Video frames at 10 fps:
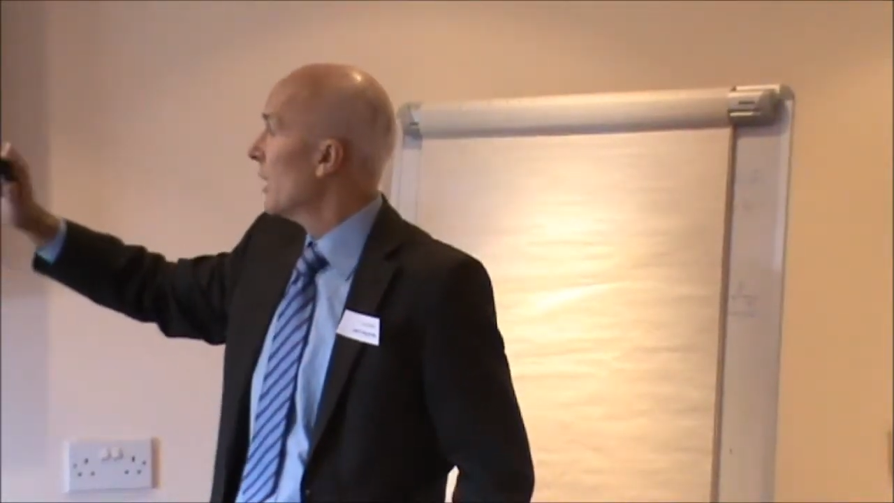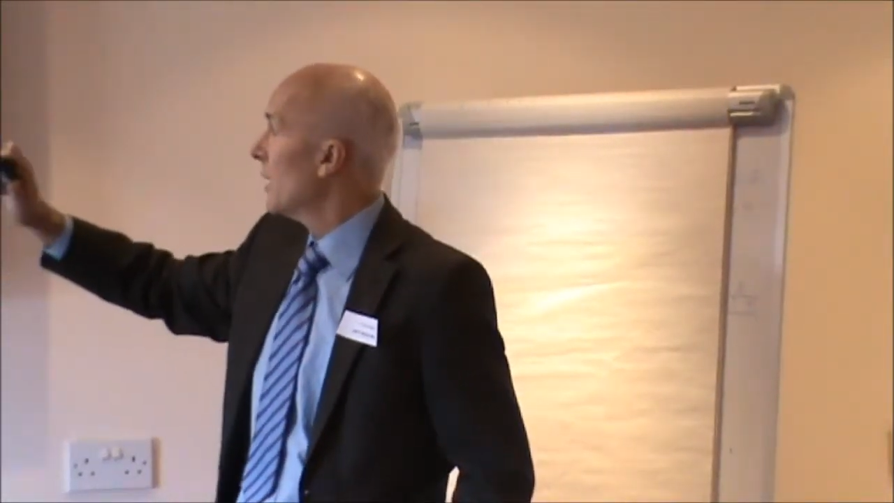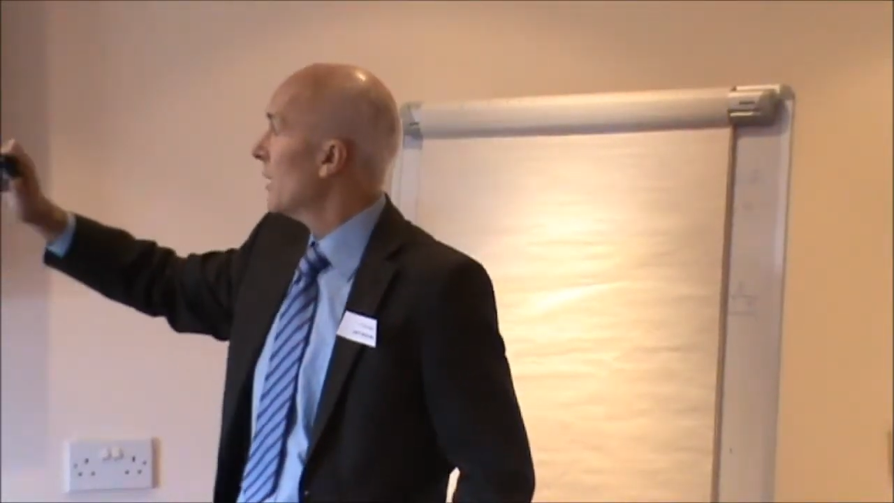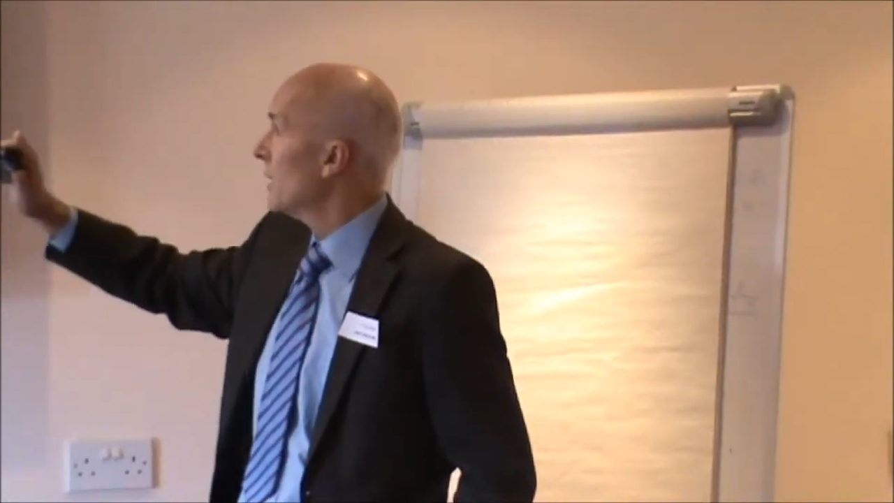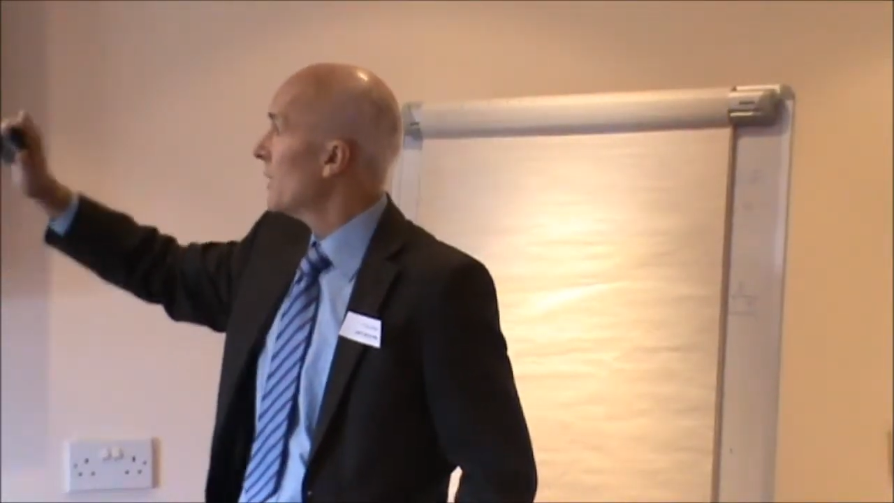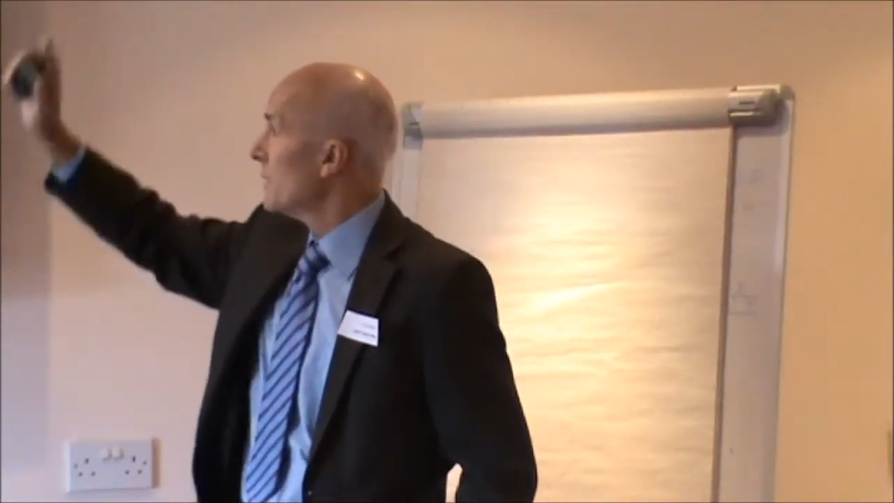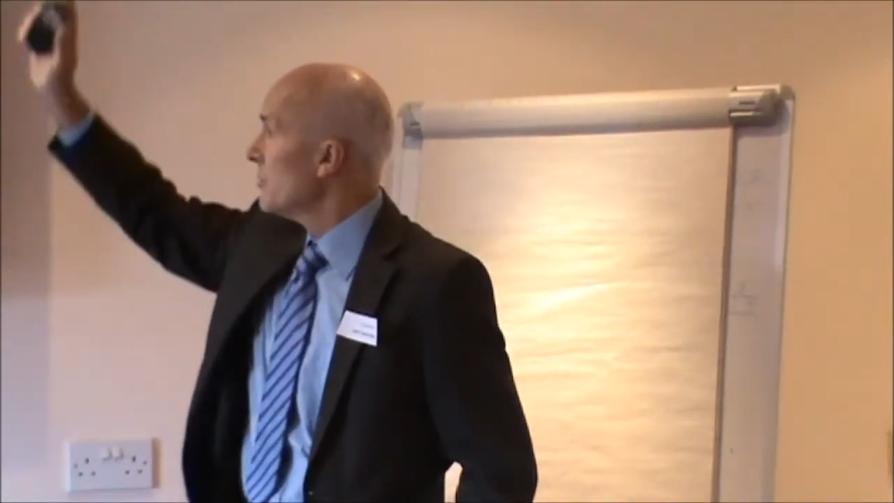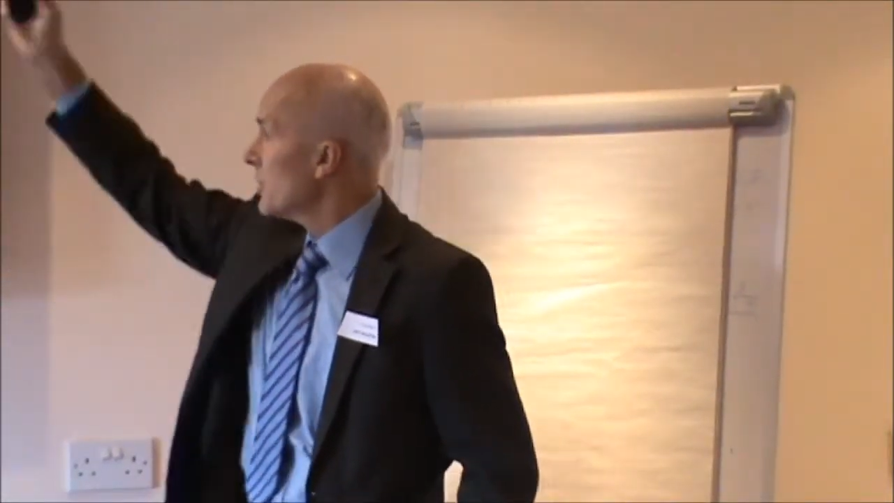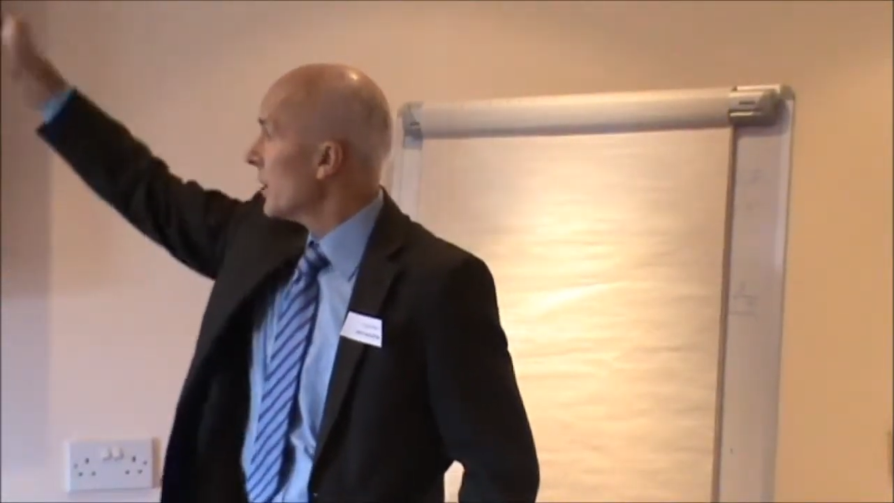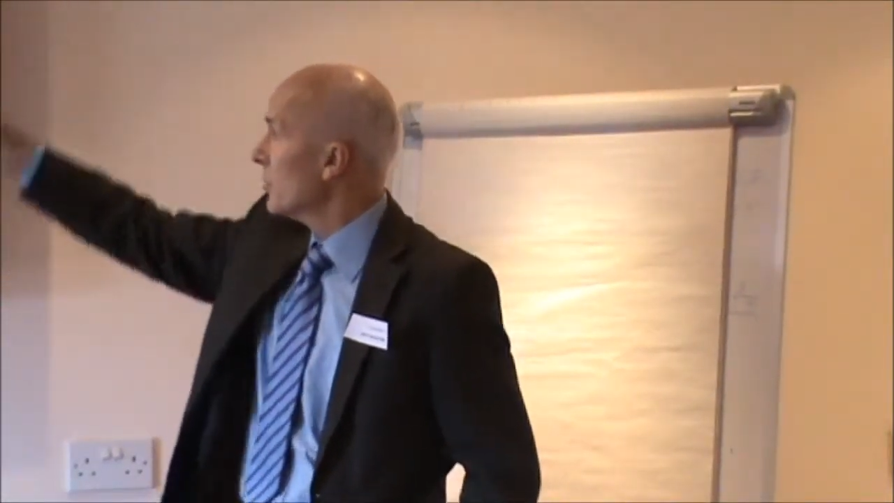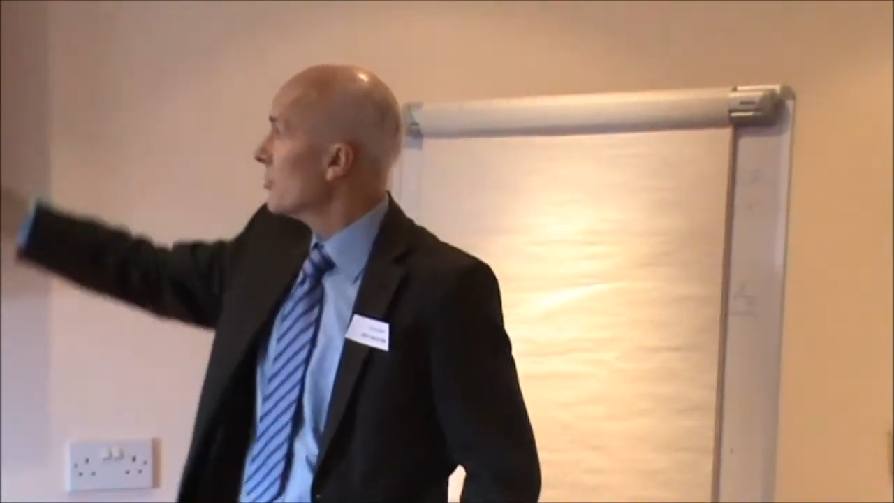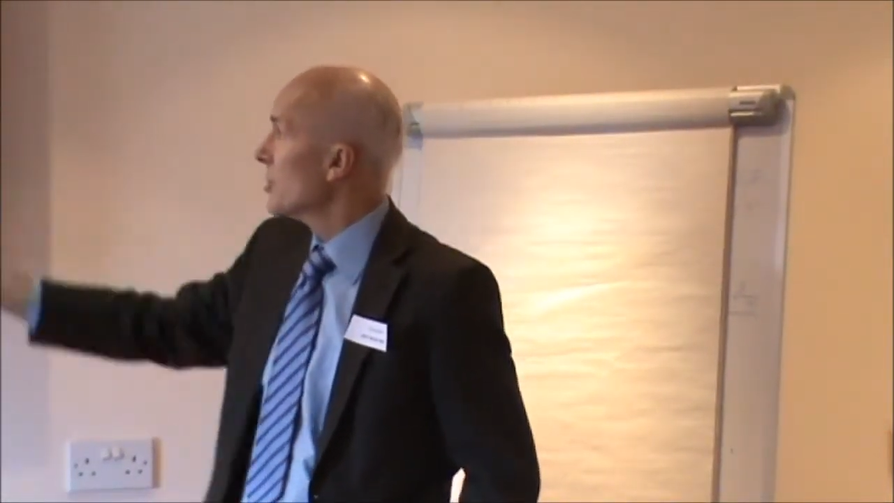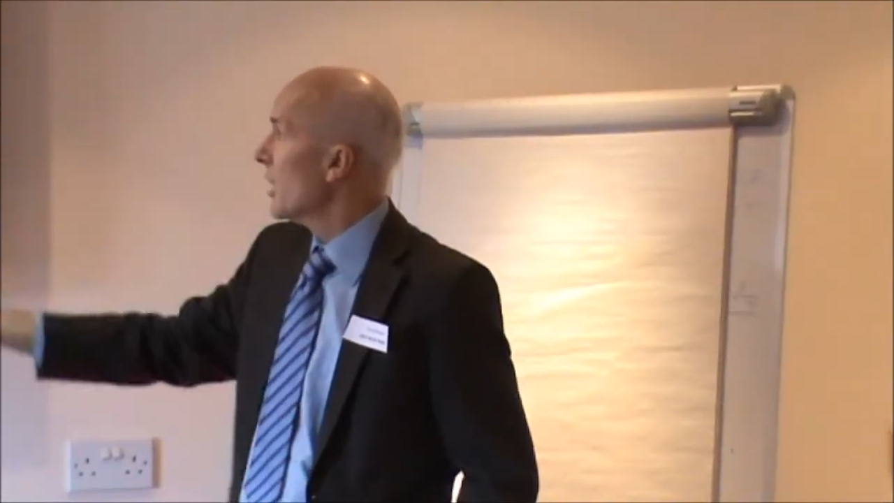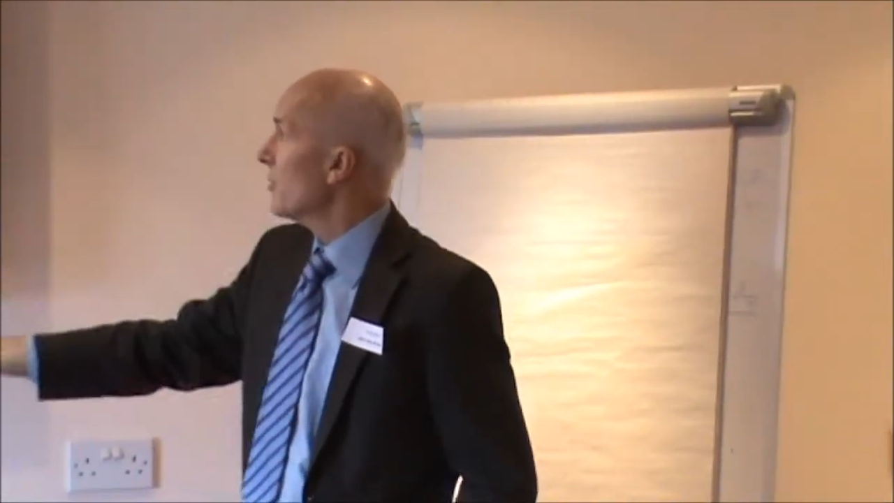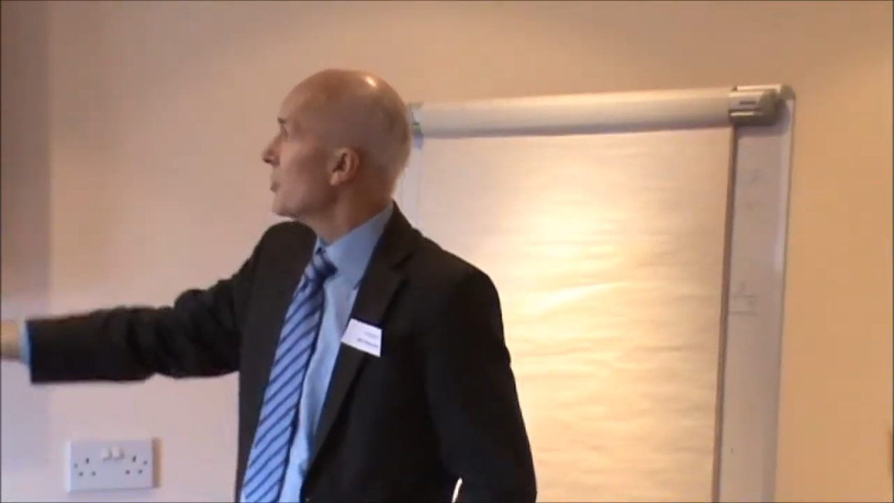you send
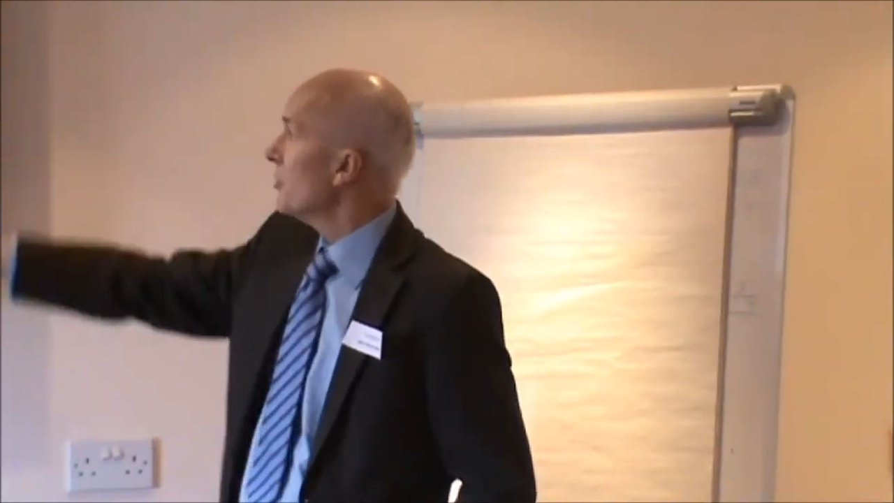goods out,